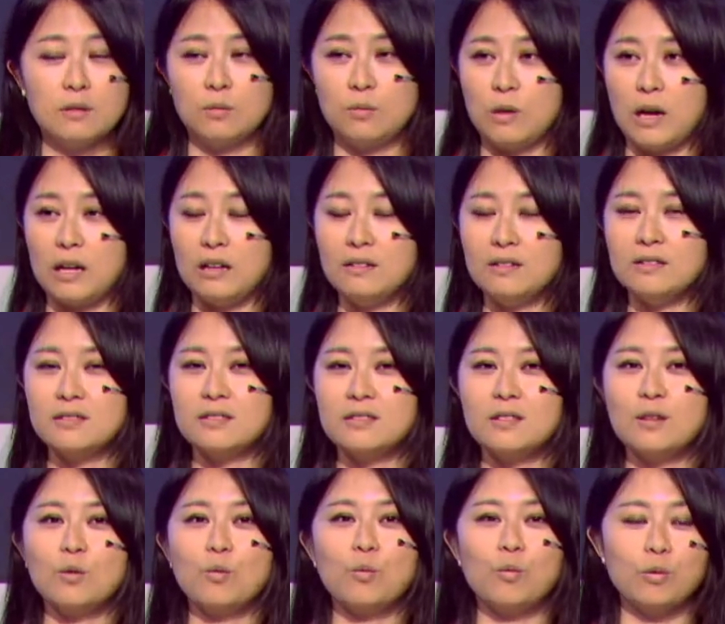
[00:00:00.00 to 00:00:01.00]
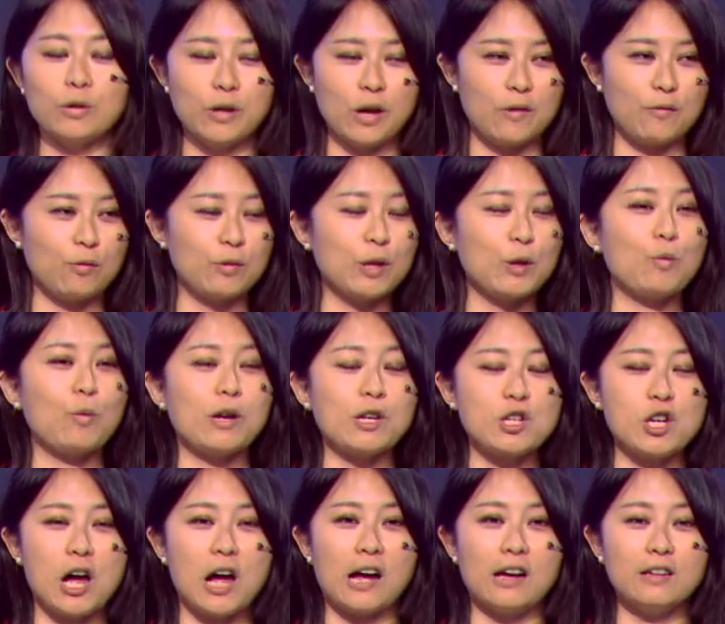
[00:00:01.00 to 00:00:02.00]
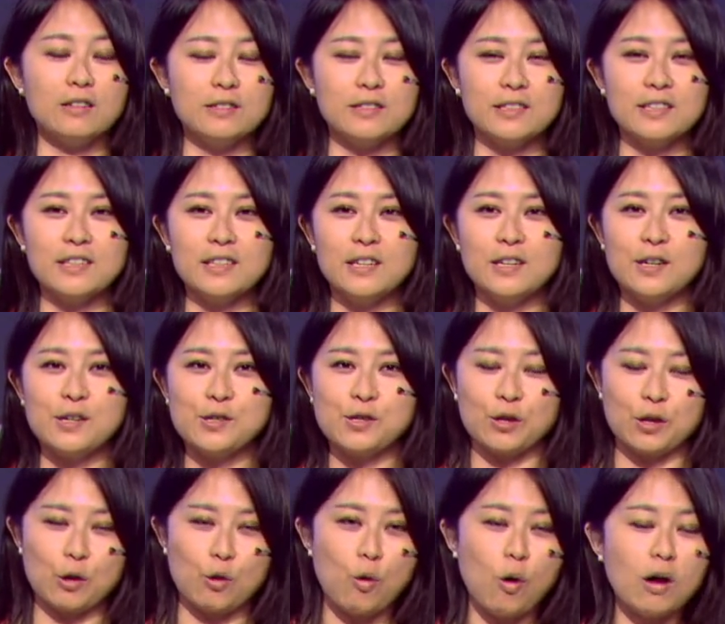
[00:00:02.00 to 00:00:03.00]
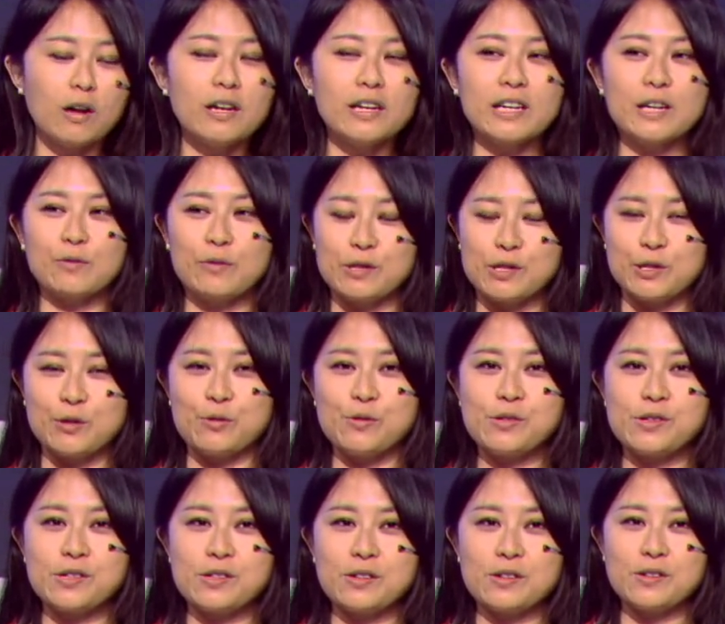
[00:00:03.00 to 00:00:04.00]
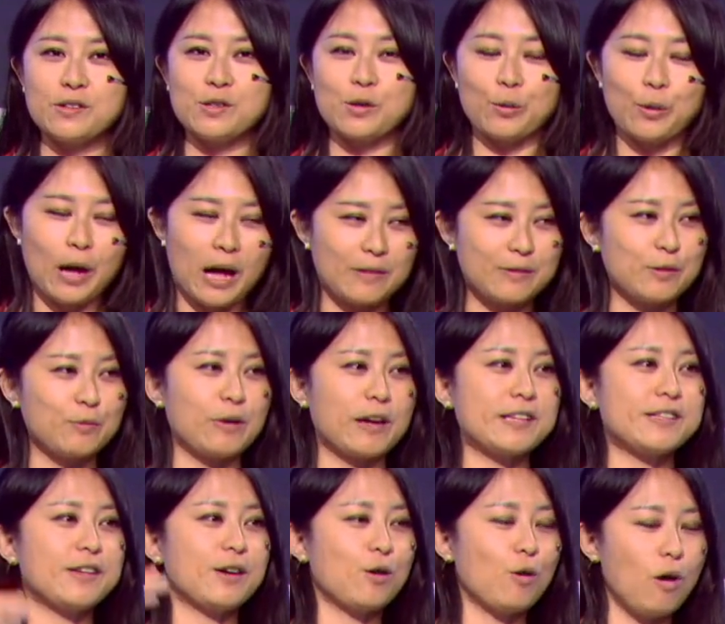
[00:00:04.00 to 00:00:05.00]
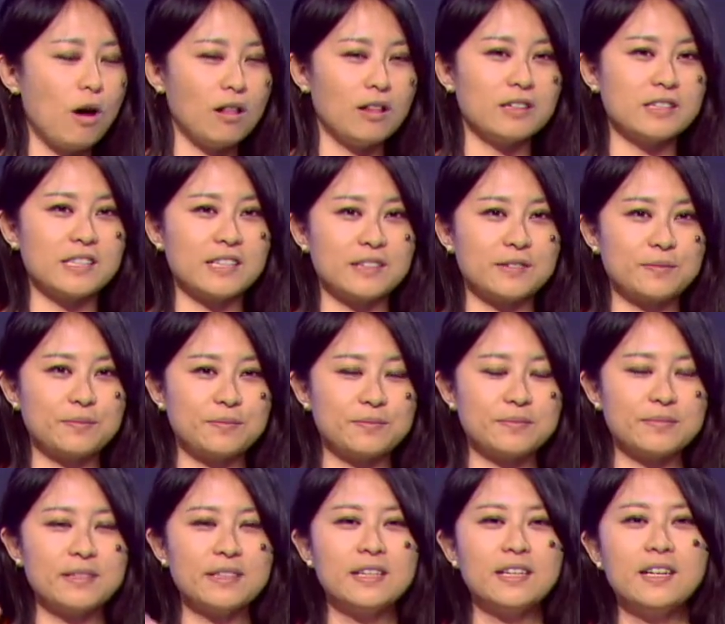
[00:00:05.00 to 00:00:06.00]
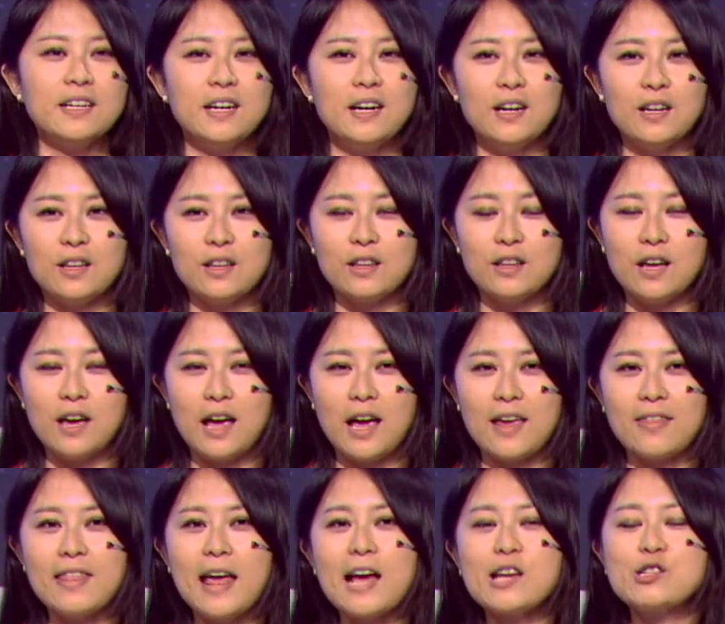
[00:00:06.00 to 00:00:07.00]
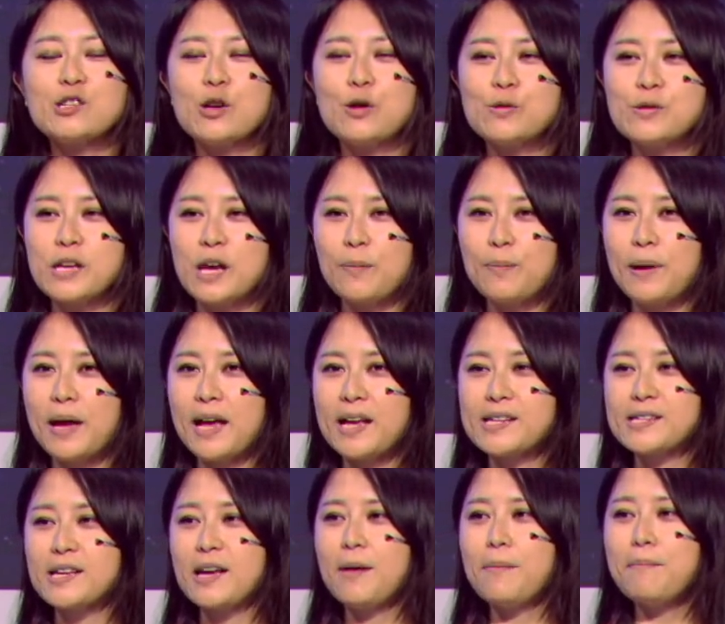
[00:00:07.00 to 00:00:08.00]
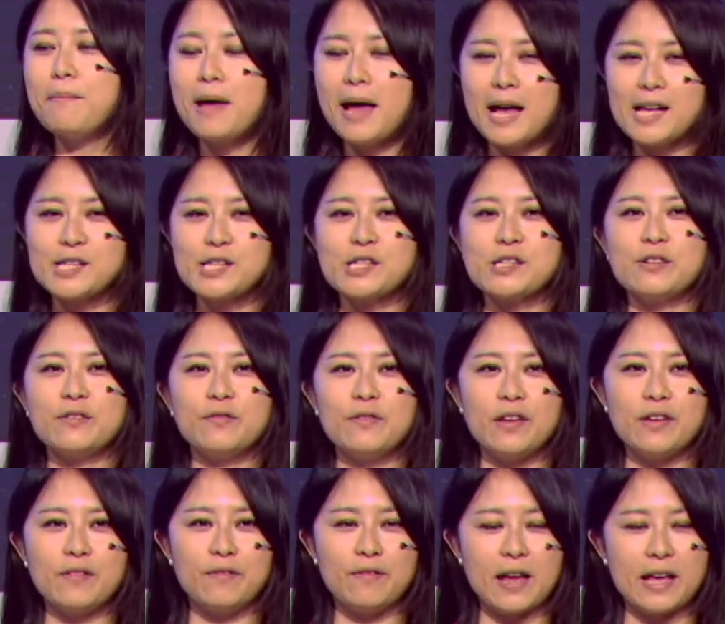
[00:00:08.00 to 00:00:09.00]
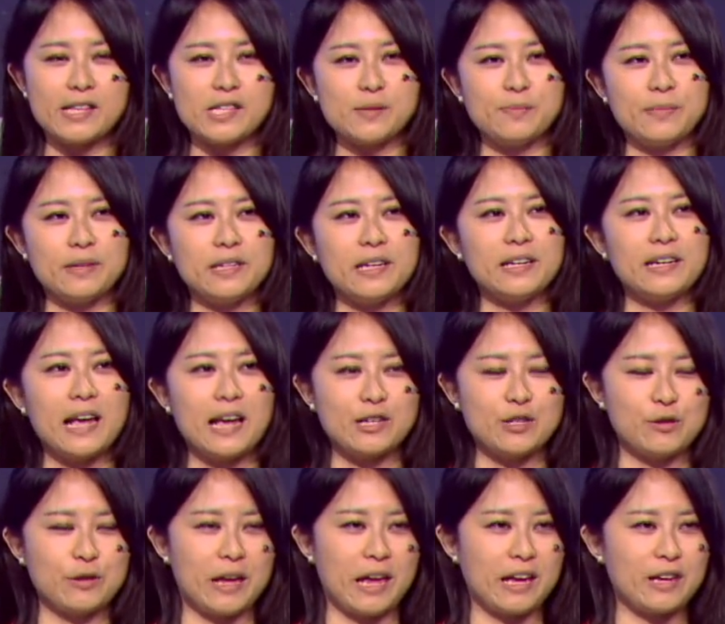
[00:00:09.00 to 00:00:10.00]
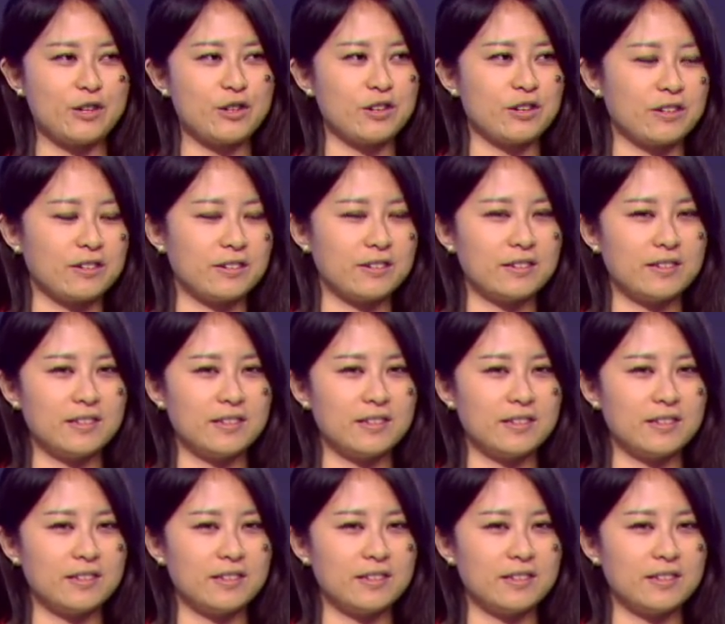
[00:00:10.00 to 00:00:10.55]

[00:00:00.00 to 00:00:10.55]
Well, you have only one child, so the quantity reduced, so you have to raise their quality. And that shows up as a massive investment in education